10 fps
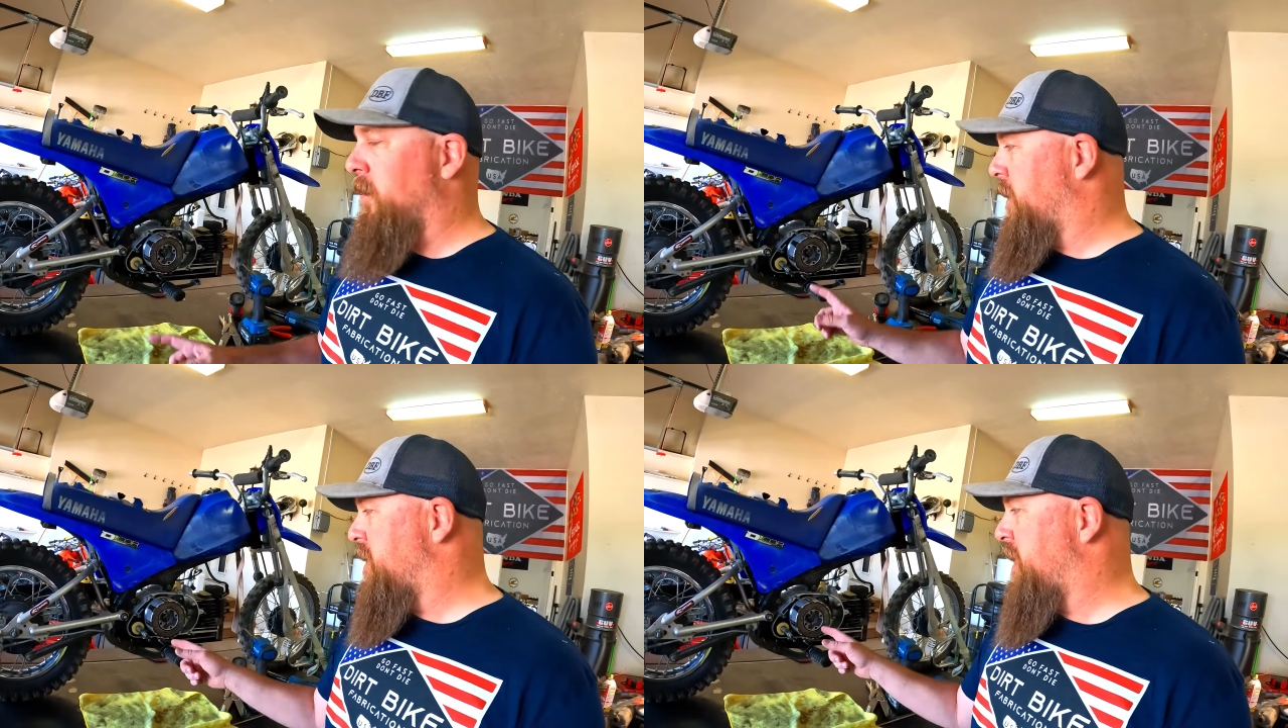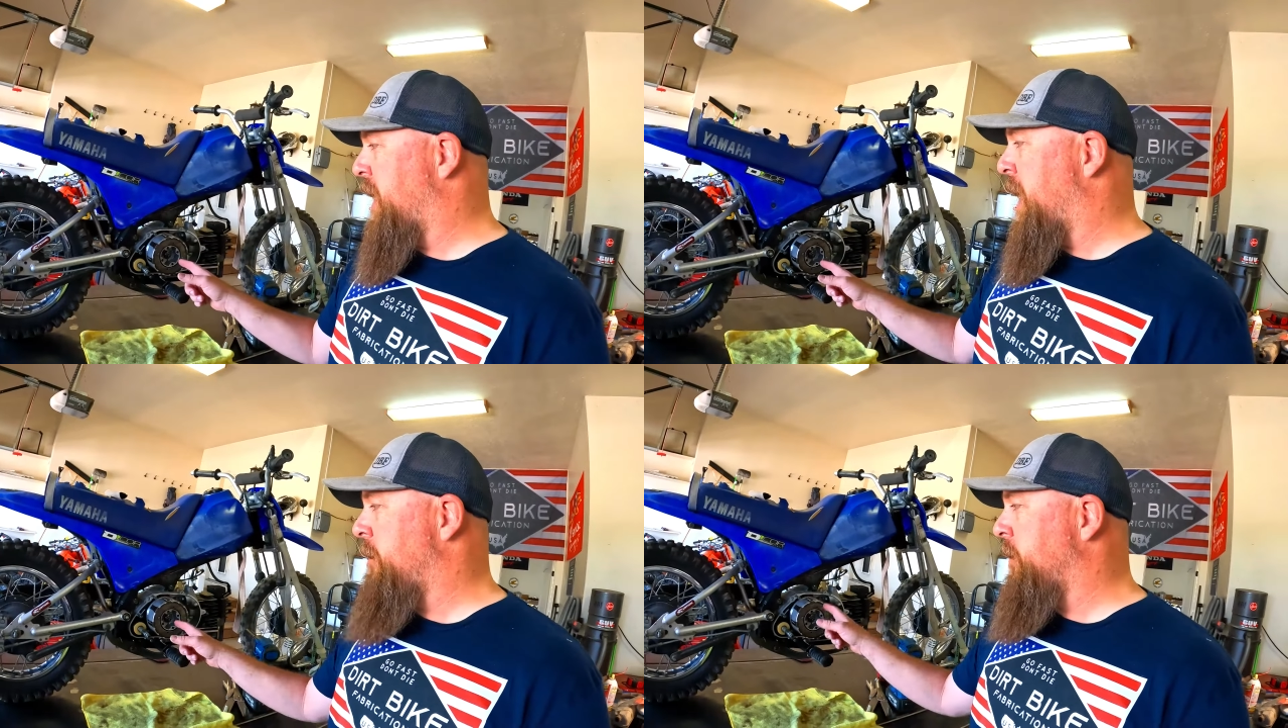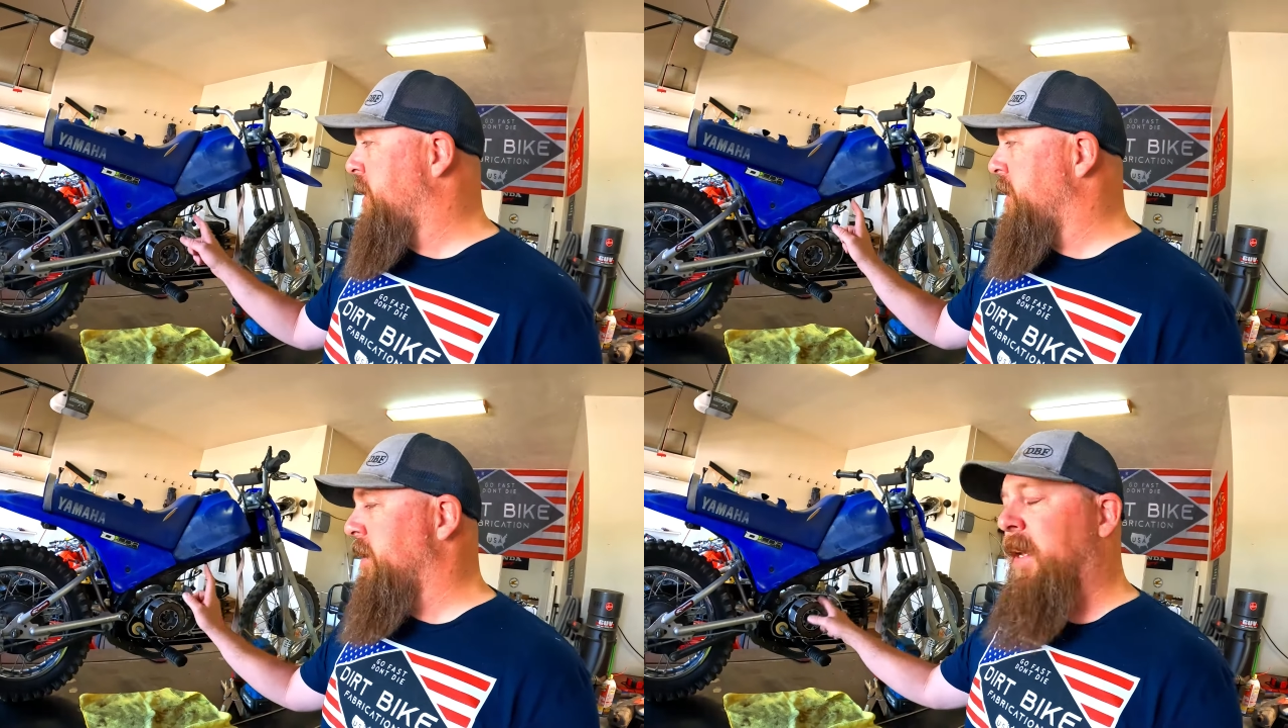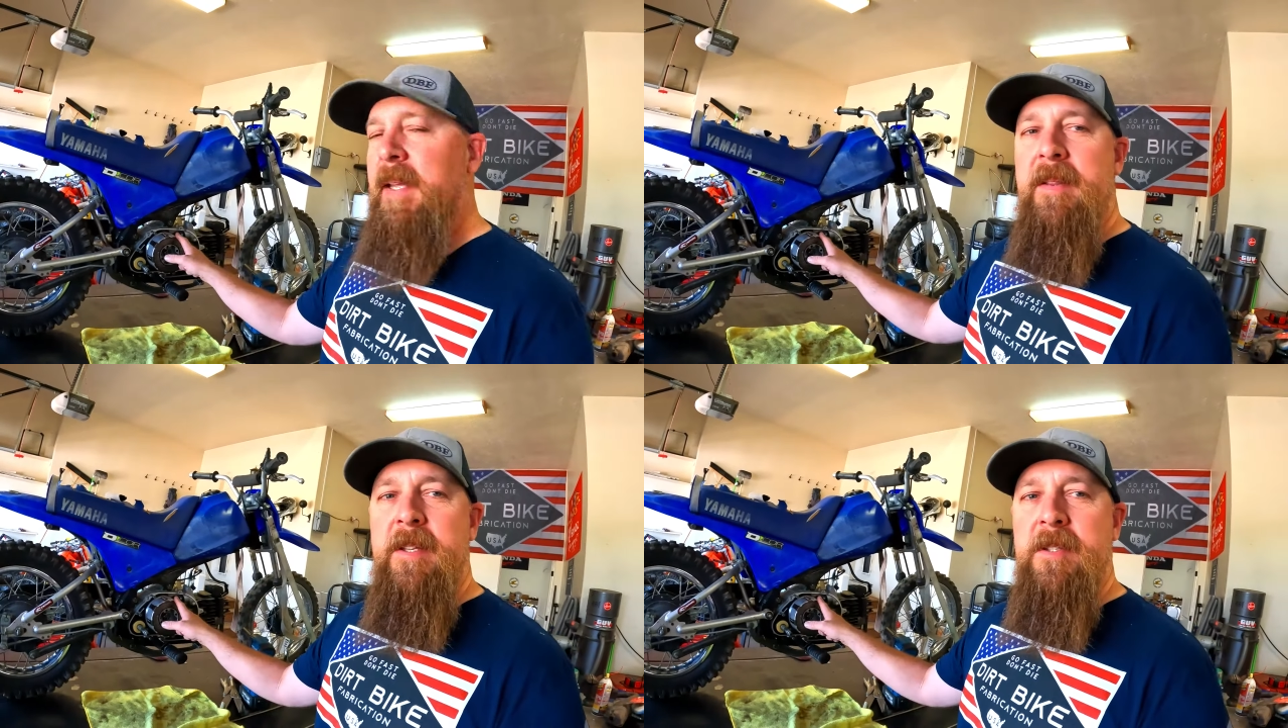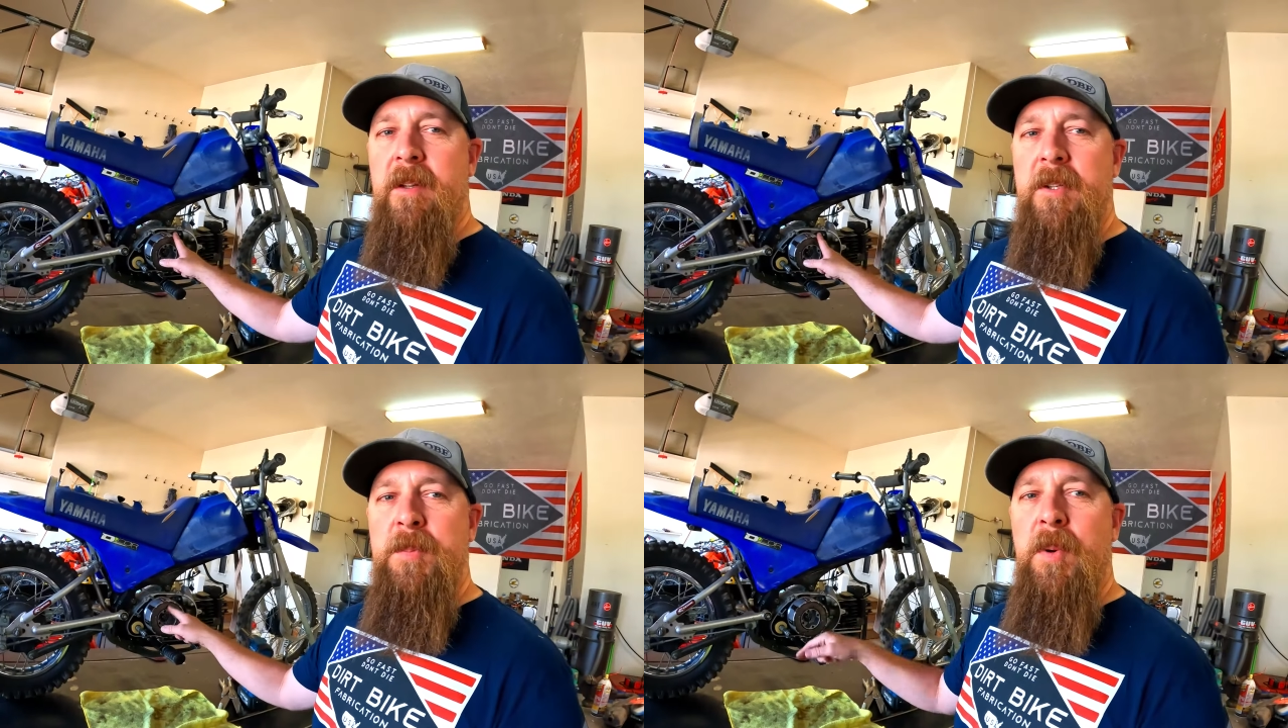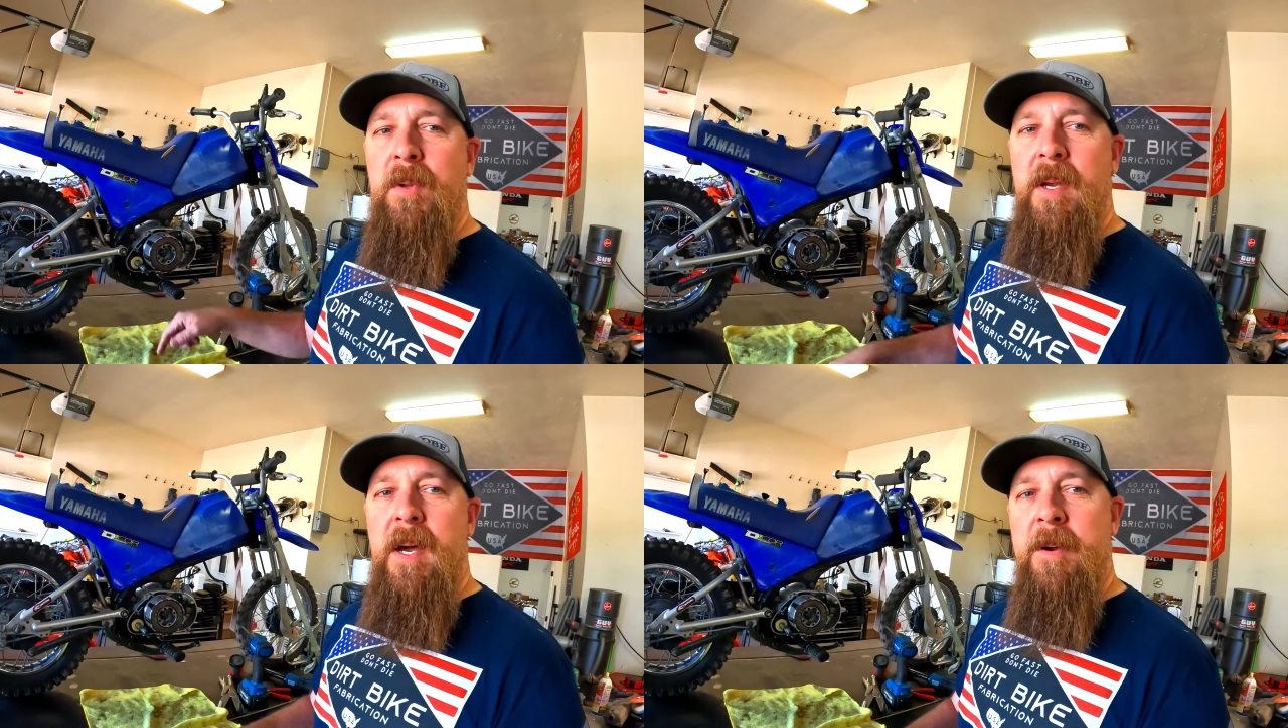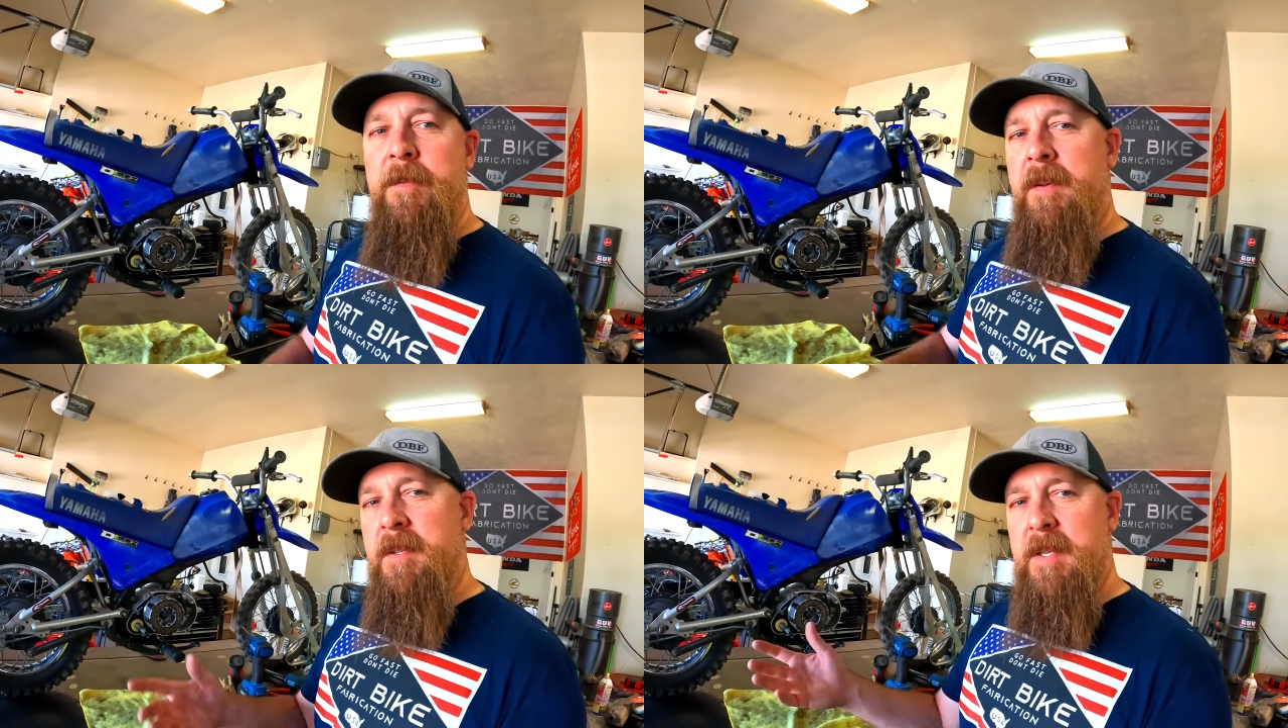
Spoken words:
let's get after it and get this clutch pulled off,